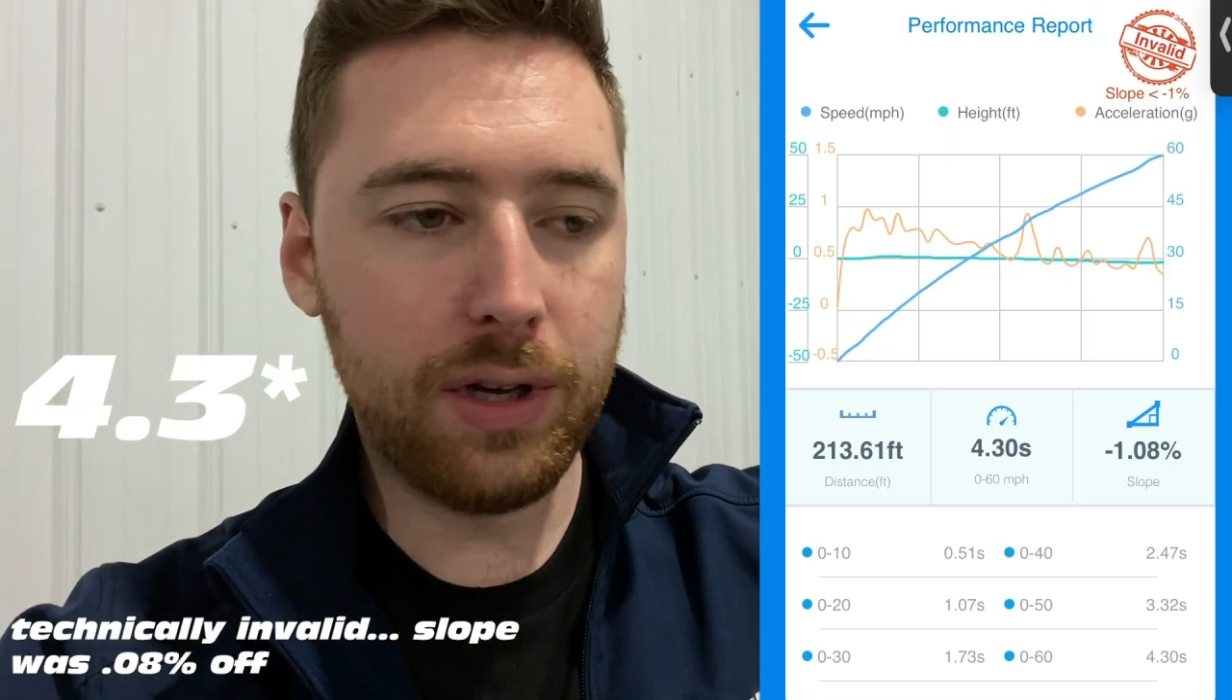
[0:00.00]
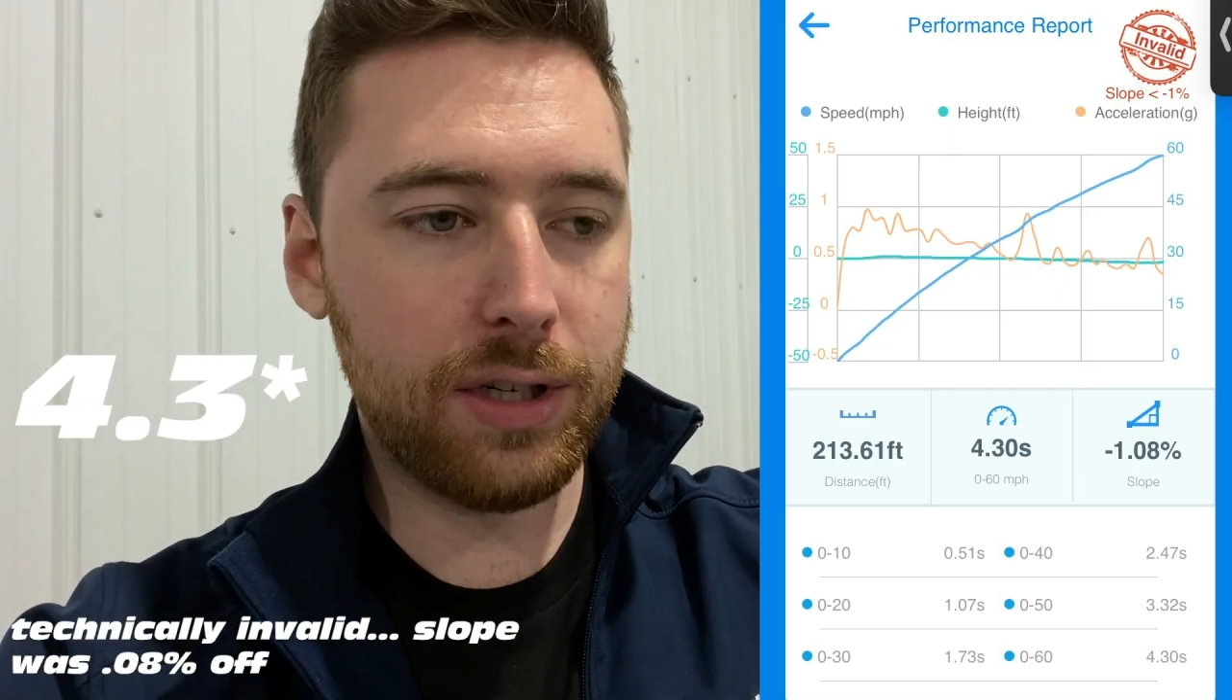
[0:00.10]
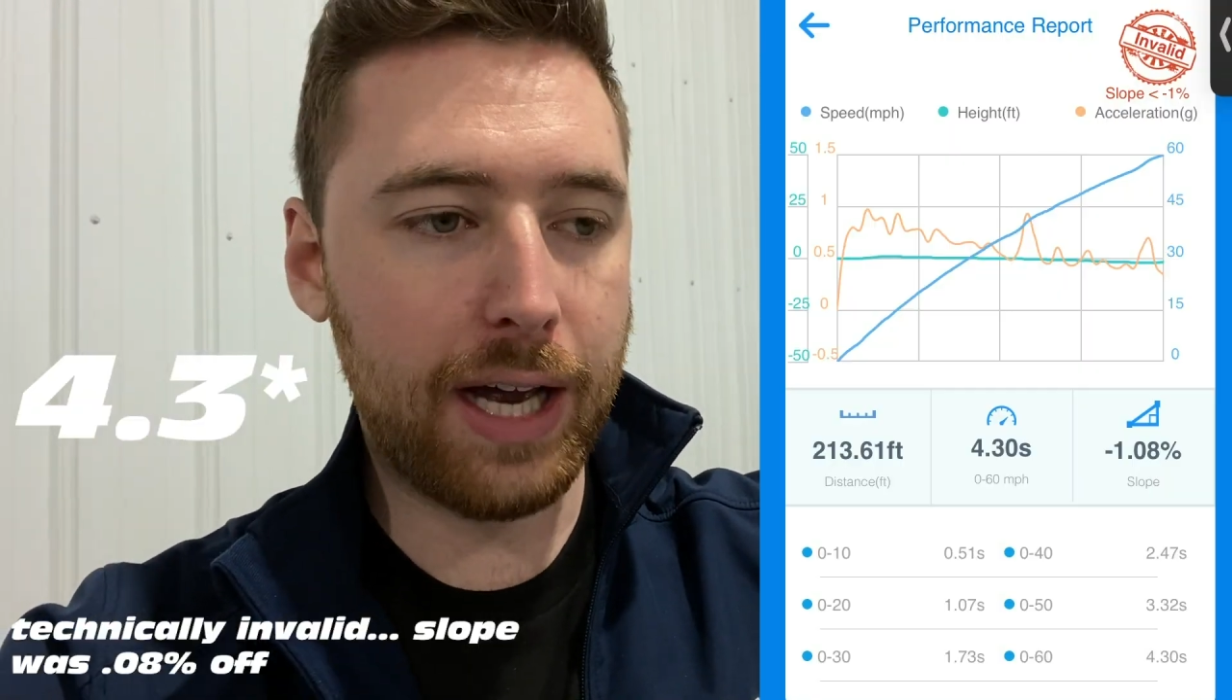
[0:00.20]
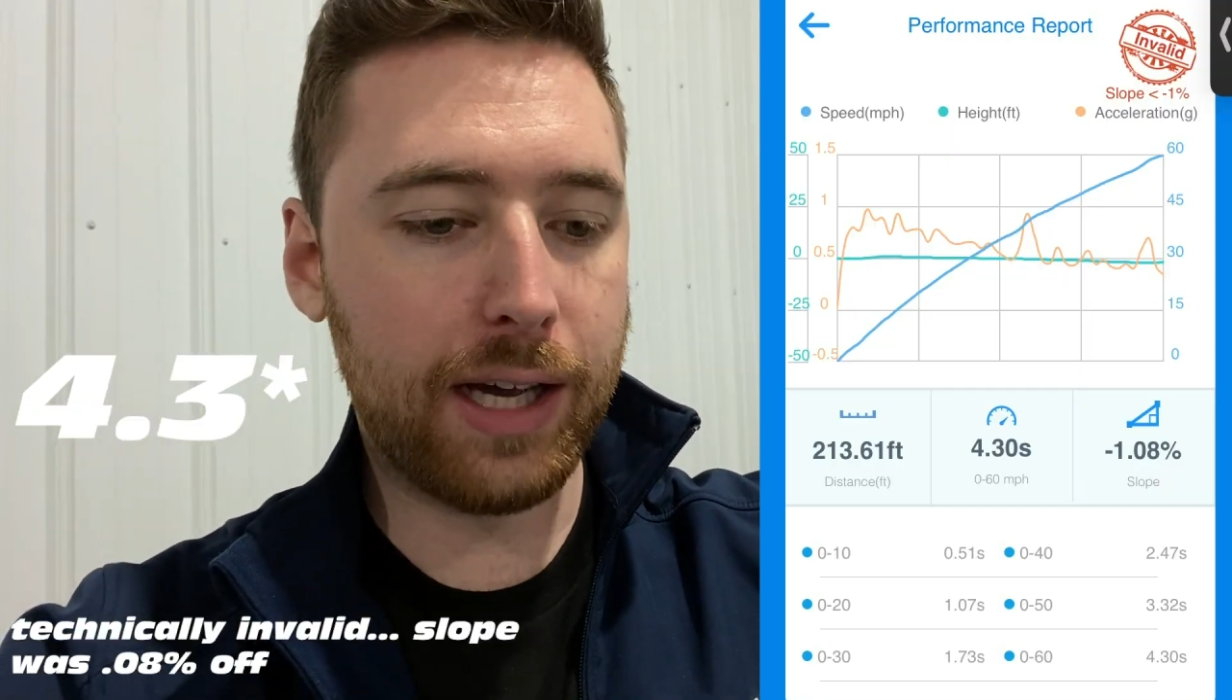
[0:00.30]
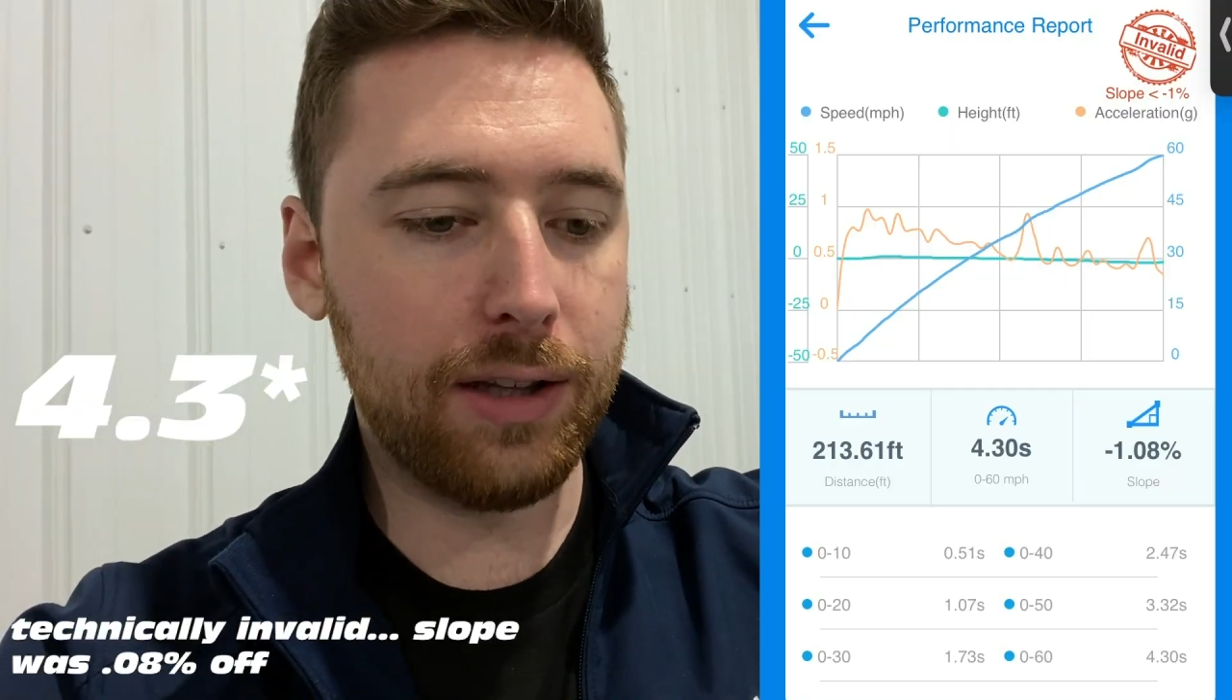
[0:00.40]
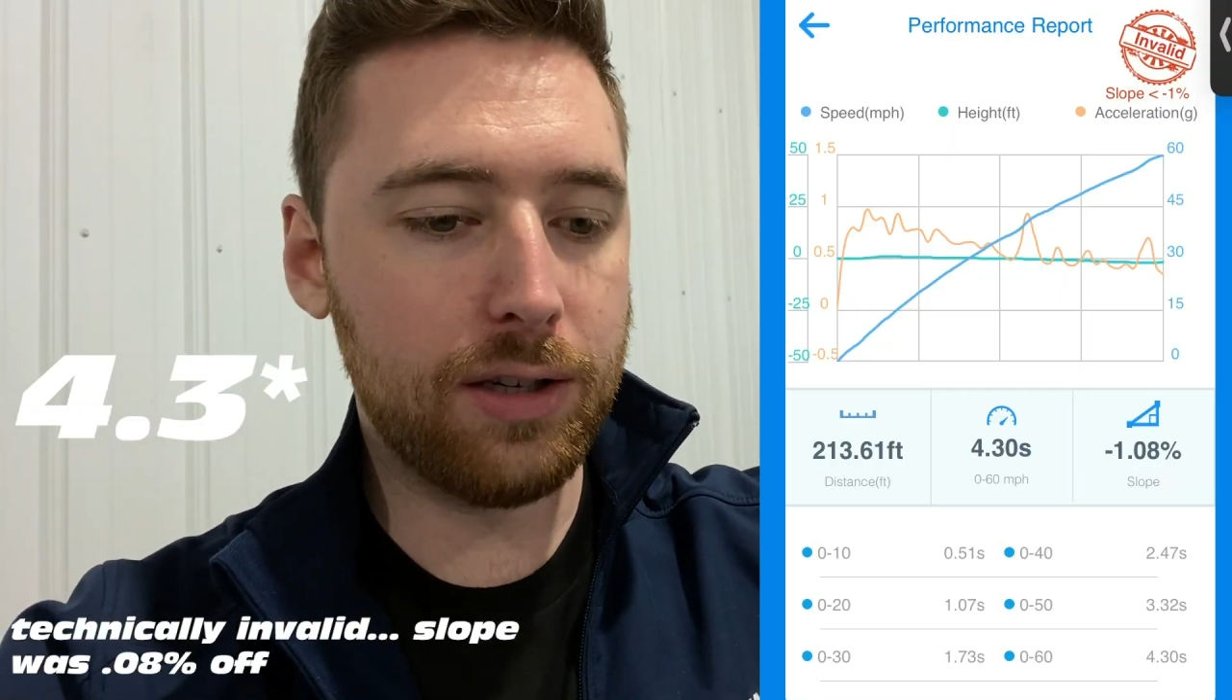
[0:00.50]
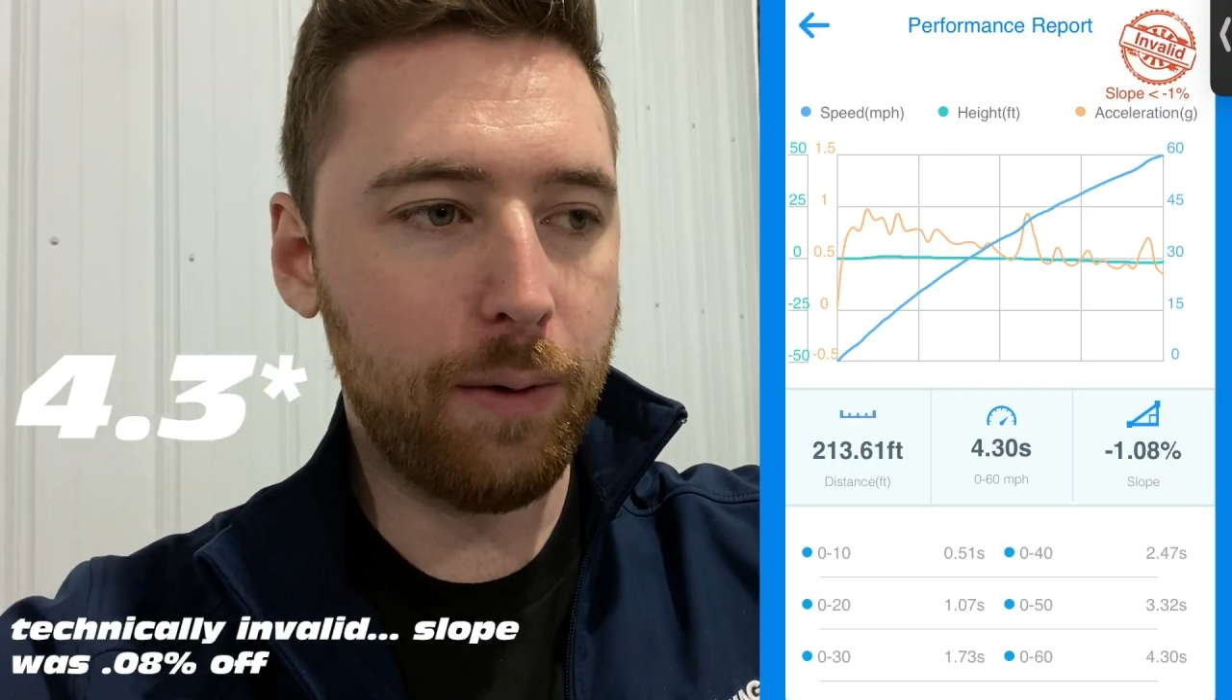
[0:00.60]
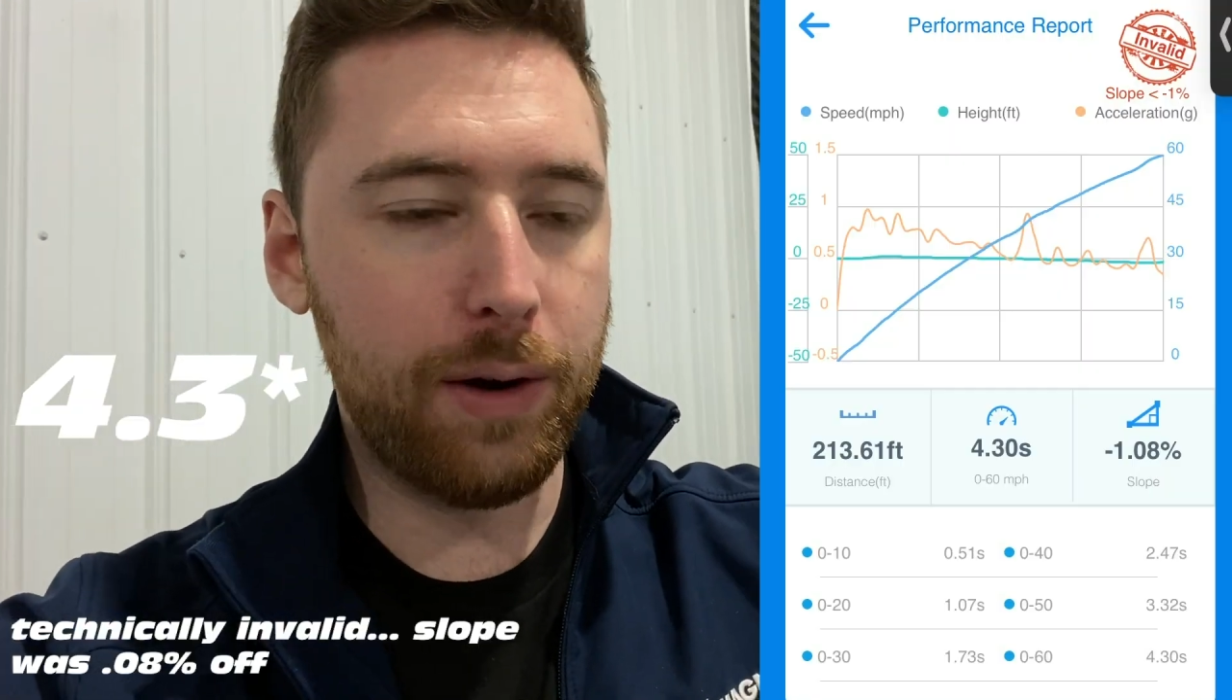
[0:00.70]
seconds